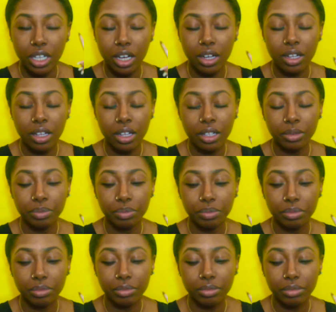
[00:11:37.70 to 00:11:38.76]
I
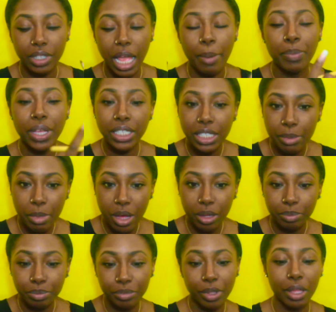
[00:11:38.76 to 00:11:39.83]
picked him
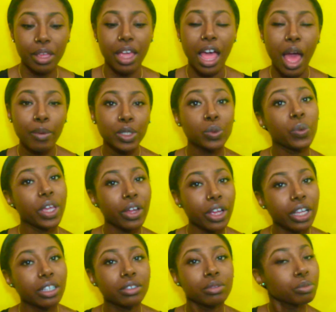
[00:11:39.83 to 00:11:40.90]
up. I was
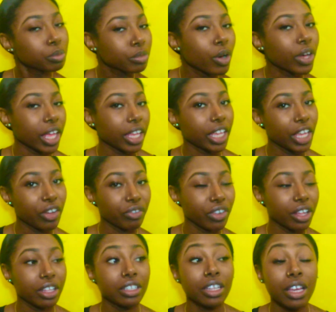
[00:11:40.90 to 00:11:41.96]
wearing, okay, can't
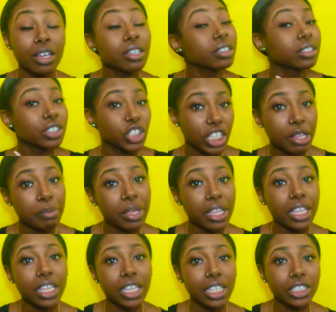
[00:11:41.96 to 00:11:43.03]
front.
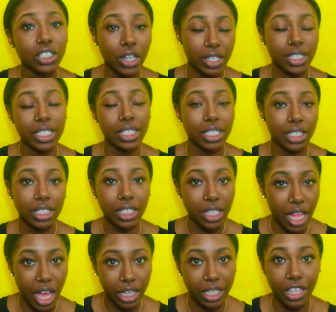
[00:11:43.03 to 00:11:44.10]
Shipment starts at 6
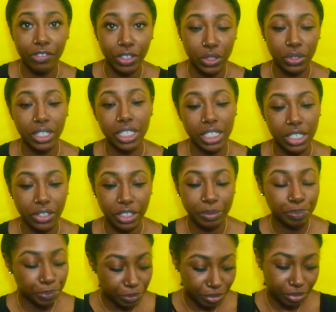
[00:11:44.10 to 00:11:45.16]
o'clock at Victoria's
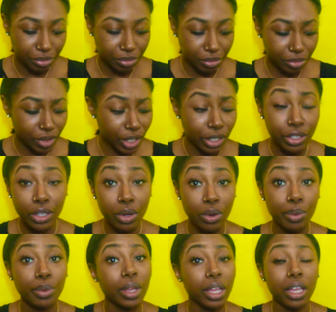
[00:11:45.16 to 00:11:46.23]
Secret.
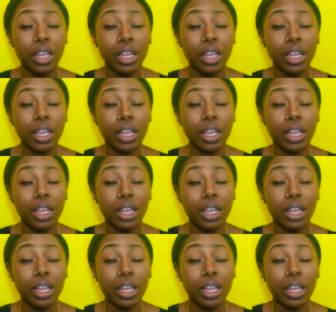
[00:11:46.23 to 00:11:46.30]
So